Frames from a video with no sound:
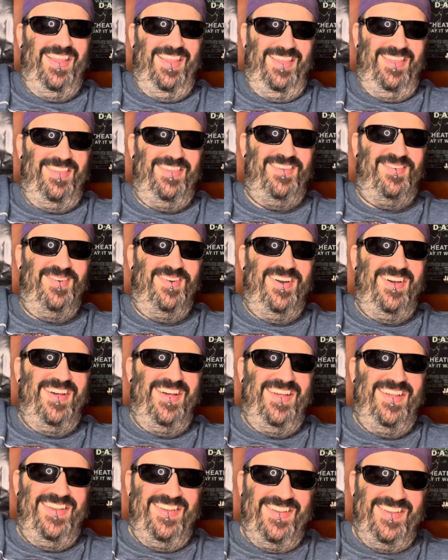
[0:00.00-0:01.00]
squat
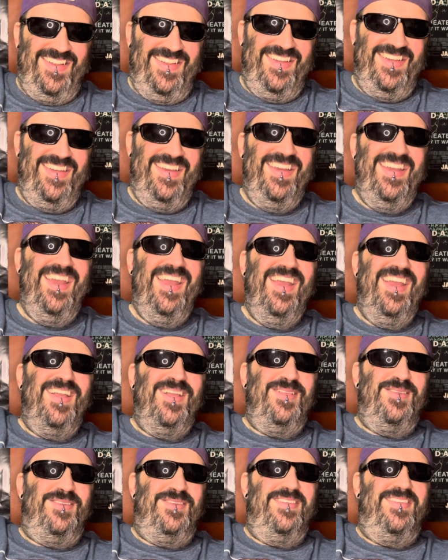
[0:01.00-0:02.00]

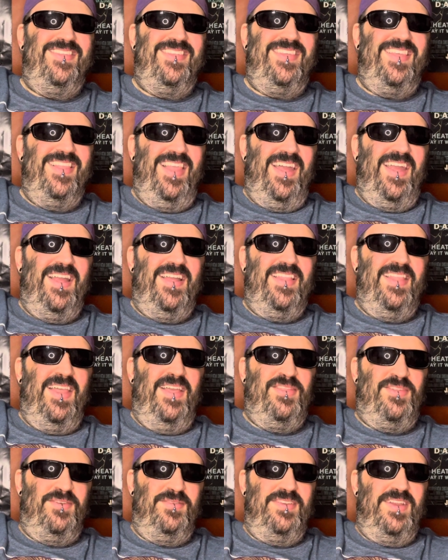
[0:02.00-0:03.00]
just to like
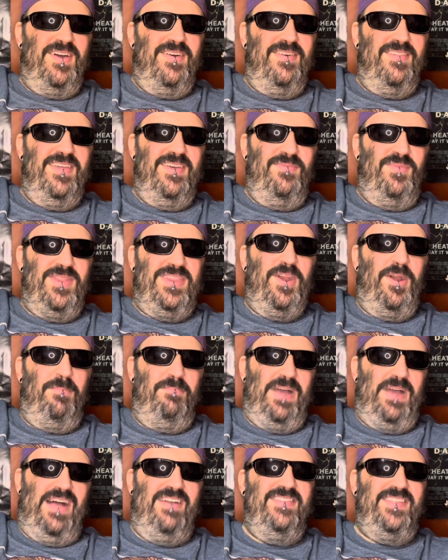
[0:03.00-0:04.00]
let you know that what they're
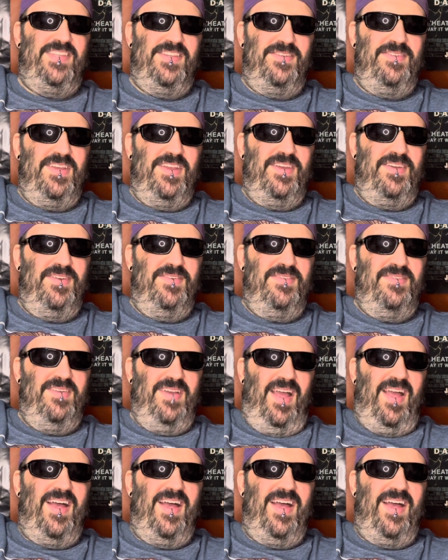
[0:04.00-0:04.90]
about to do to you.